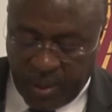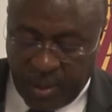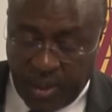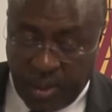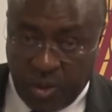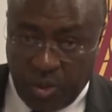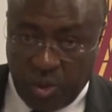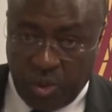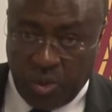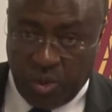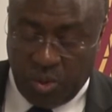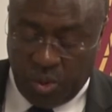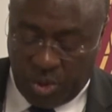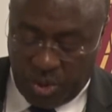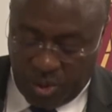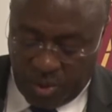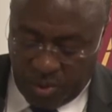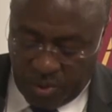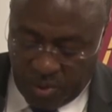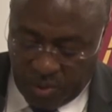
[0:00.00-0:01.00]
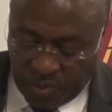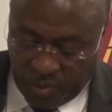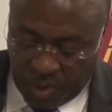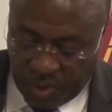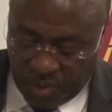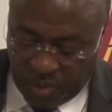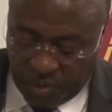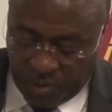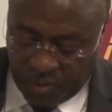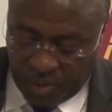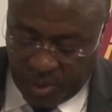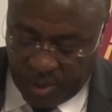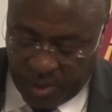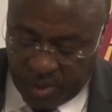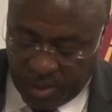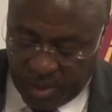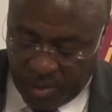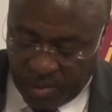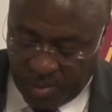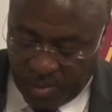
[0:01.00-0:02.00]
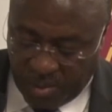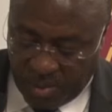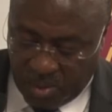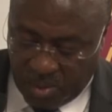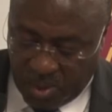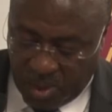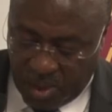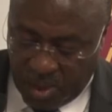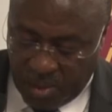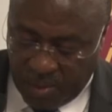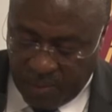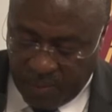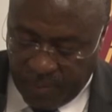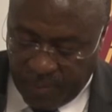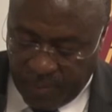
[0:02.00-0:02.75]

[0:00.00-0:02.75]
The resolution of the conflict in Burundi